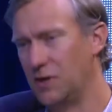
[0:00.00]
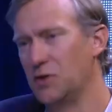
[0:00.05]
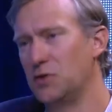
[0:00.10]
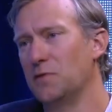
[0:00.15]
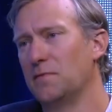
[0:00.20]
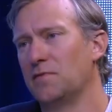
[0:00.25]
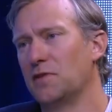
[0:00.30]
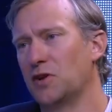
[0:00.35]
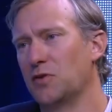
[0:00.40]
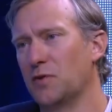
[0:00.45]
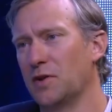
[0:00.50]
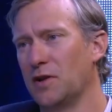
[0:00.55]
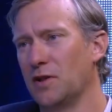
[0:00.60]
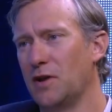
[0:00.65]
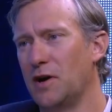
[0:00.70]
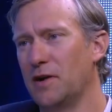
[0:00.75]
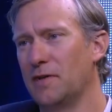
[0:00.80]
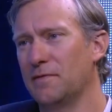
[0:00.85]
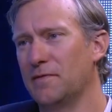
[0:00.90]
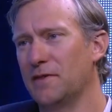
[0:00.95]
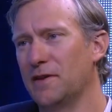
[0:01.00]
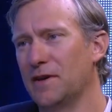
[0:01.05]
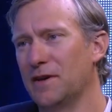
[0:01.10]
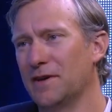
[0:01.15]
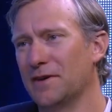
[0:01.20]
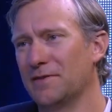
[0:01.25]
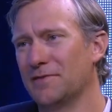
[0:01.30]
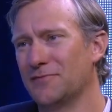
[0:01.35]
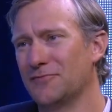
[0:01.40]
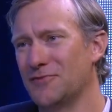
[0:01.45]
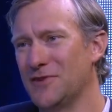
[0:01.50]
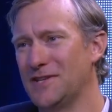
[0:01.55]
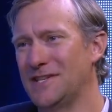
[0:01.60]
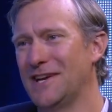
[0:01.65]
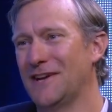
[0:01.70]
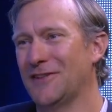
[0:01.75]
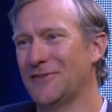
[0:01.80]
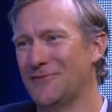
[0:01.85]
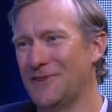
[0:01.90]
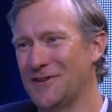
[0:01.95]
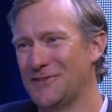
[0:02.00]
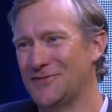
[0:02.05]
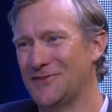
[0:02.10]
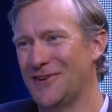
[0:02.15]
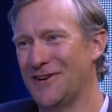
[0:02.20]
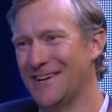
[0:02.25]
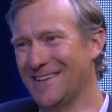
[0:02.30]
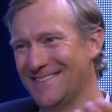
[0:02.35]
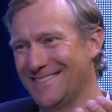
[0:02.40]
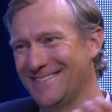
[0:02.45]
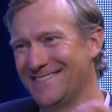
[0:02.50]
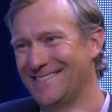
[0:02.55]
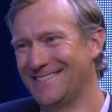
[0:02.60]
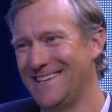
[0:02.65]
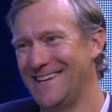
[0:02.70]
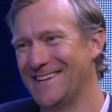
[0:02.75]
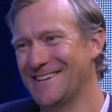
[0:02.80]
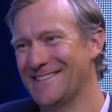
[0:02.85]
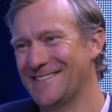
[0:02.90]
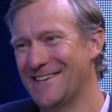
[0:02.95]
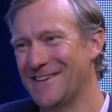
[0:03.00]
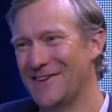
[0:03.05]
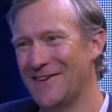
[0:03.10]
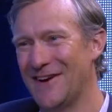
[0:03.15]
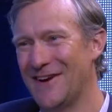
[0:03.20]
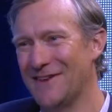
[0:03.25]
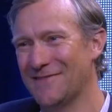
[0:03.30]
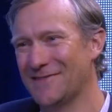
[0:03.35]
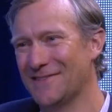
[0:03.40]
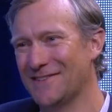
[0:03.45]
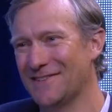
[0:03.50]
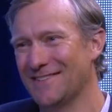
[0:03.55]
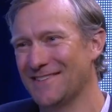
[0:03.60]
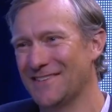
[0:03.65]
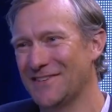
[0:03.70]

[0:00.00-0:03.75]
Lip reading: you frequent a lot of the retail and restaurant tenants that you have in your